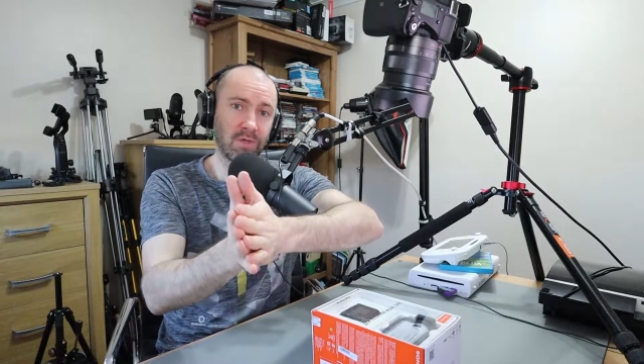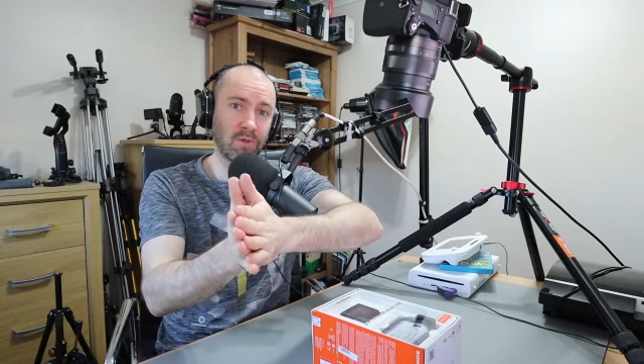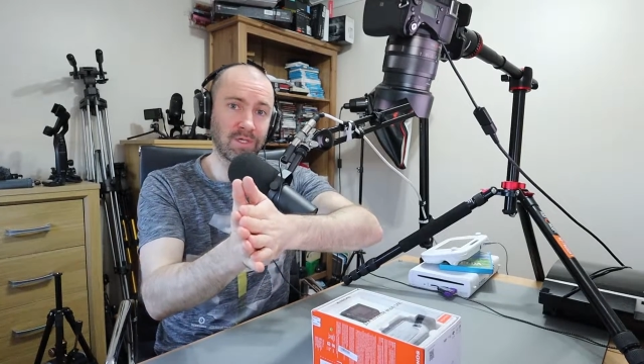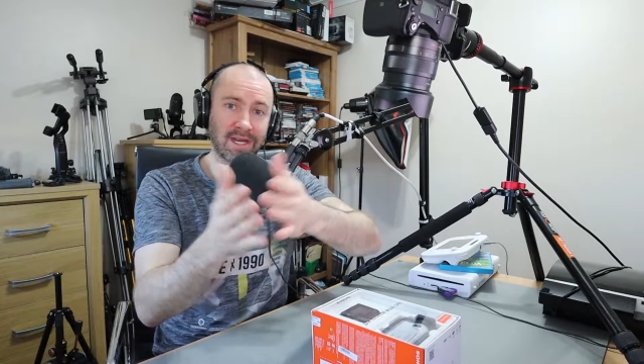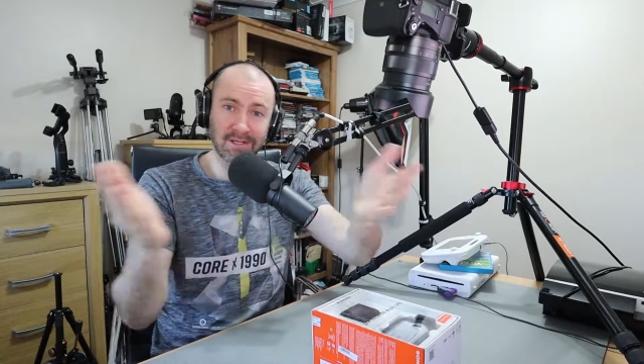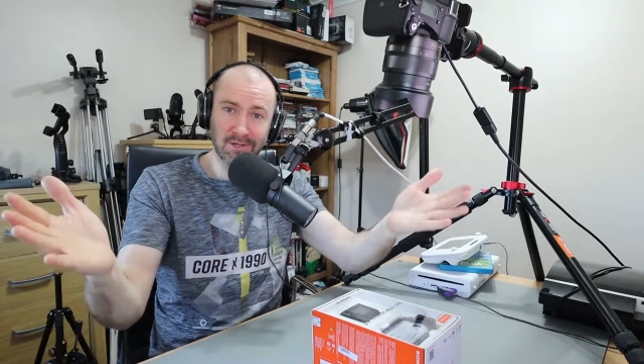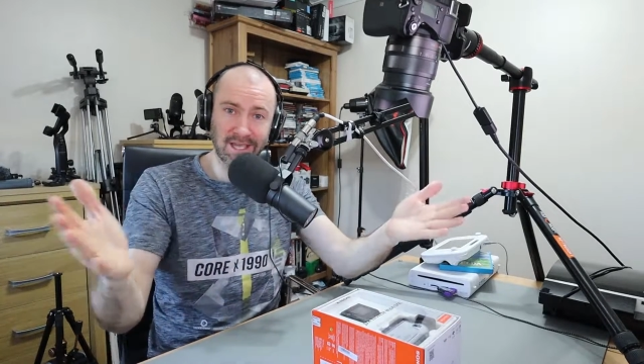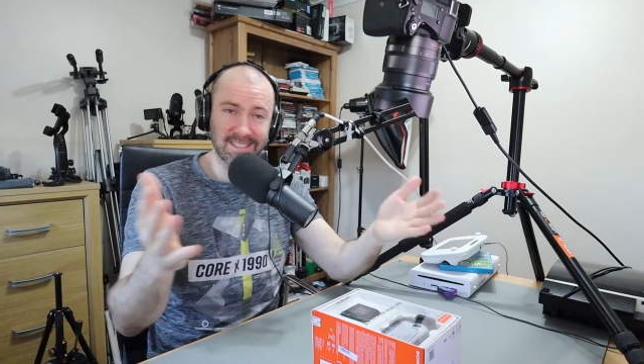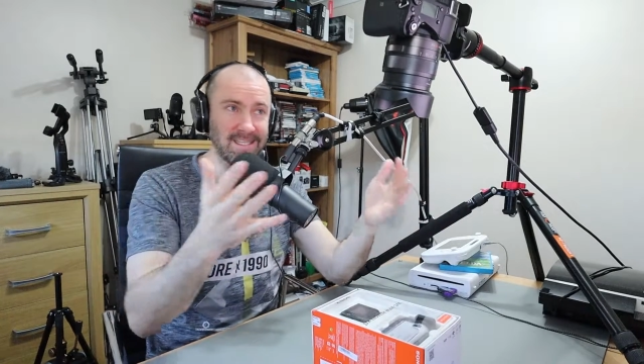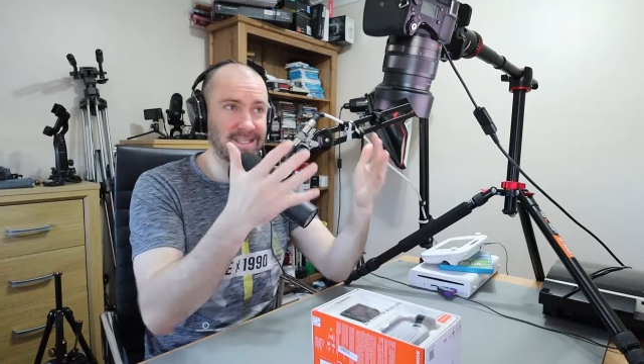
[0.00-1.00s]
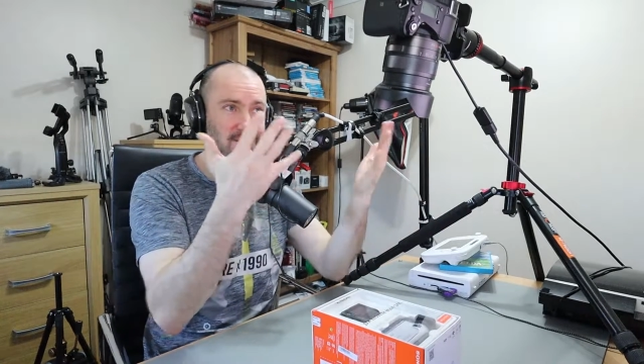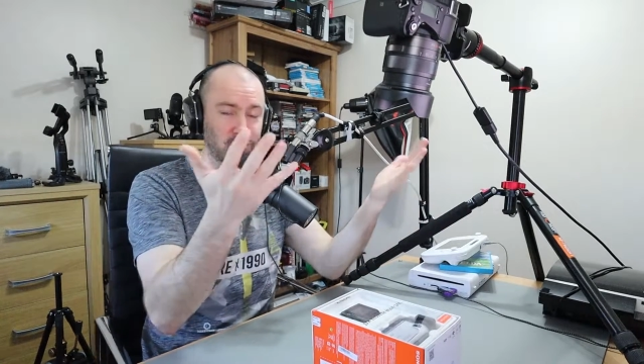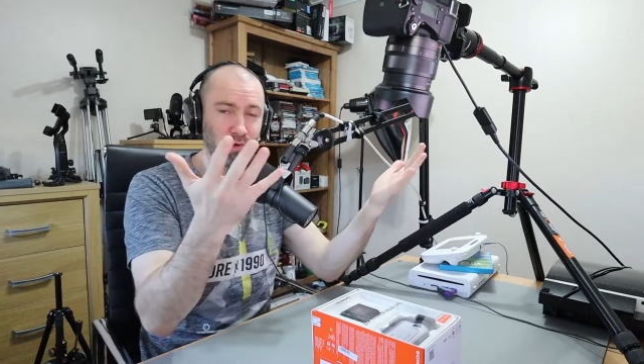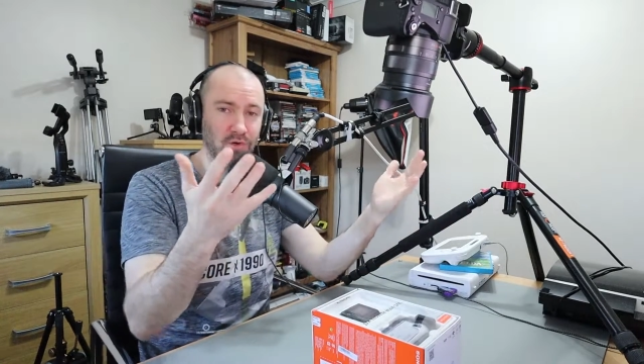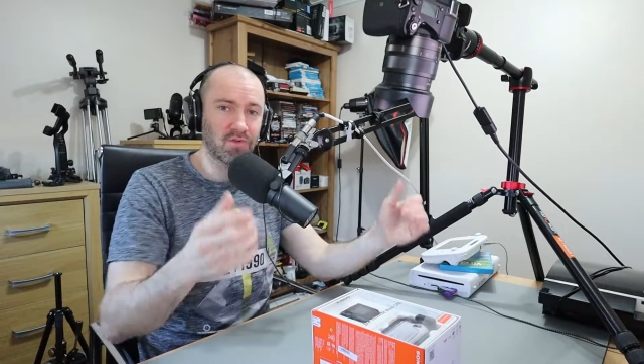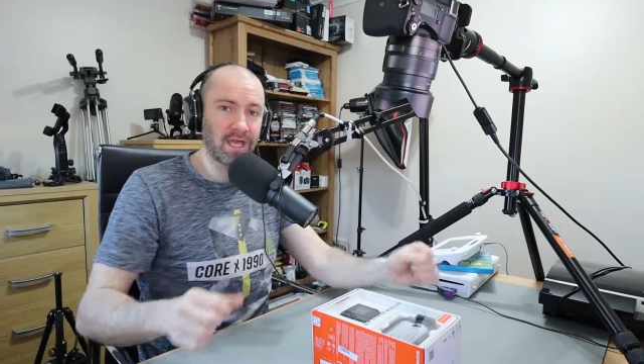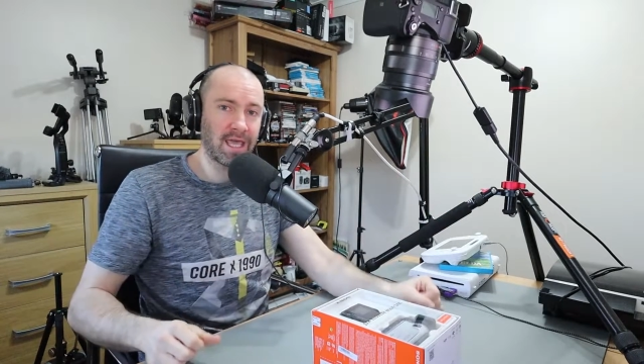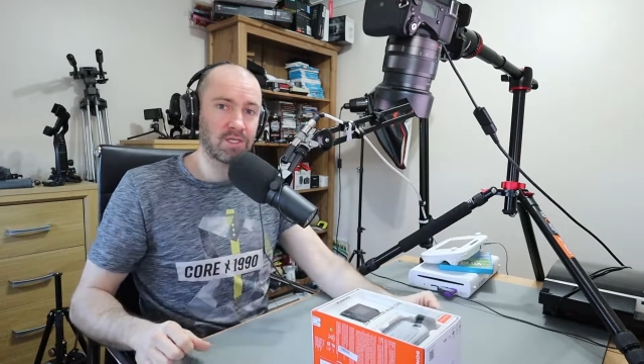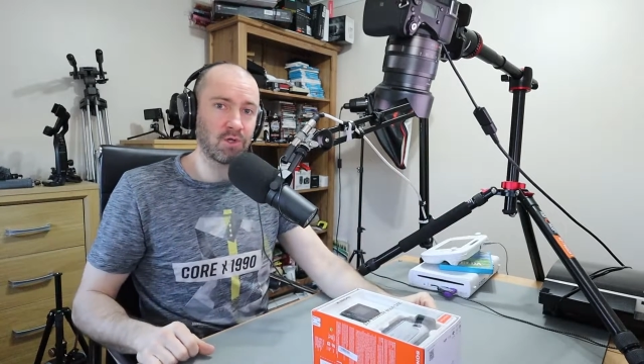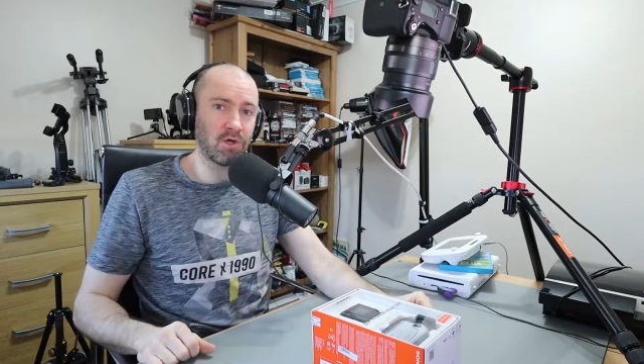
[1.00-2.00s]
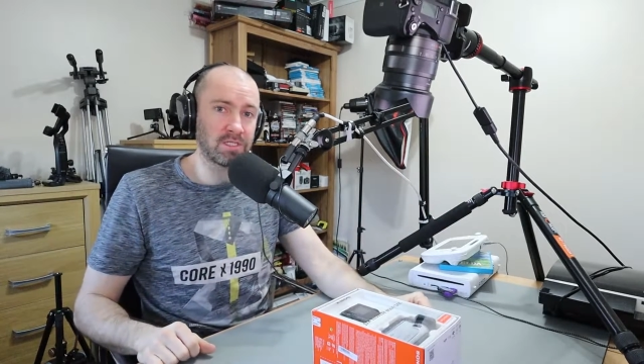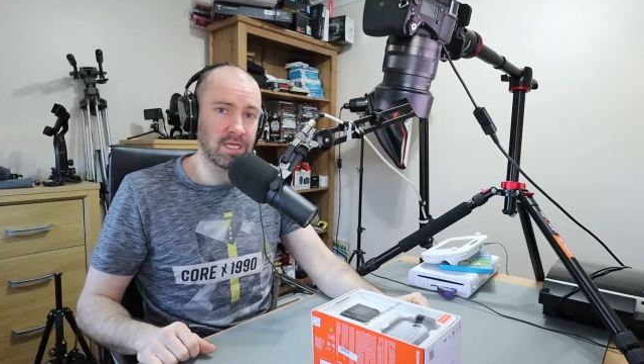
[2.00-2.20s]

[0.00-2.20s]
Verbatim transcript: you're interested in doing overhead shots.